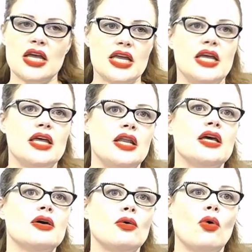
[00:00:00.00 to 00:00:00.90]
In
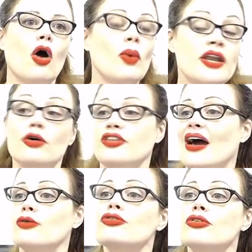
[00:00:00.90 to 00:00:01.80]
a Windows
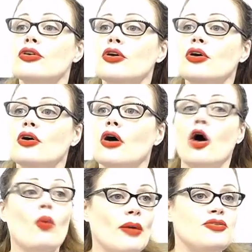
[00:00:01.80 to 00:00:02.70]
house, a
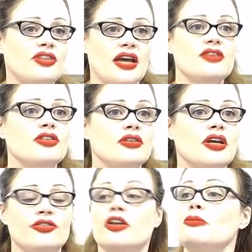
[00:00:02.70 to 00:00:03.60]
website
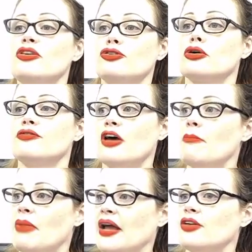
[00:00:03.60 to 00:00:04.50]
is going to be served
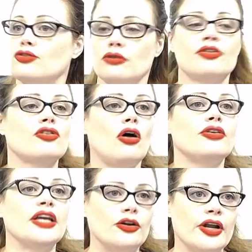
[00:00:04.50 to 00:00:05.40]
up by a service
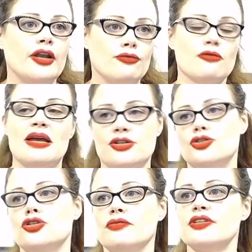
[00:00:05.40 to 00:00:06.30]
called Internet
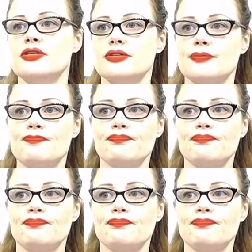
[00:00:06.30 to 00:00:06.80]
Information Services.